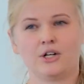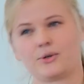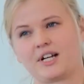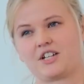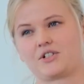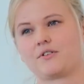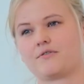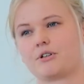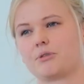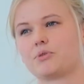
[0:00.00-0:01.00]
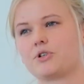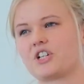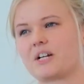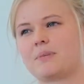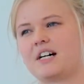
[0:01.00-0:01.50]
location of our
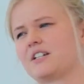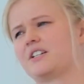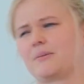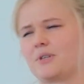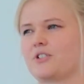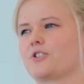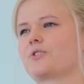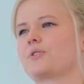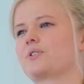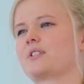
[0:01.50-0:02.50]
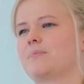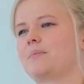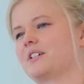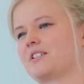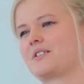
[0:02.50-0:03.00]
project partner, and I'm going to show you
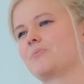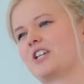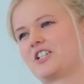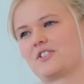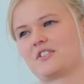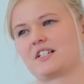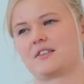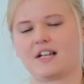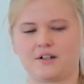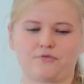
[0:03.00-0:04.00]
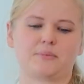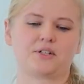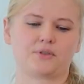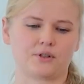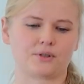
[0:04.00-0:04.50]
some simulations at the end of my
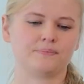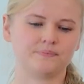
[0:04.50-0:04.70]
talk.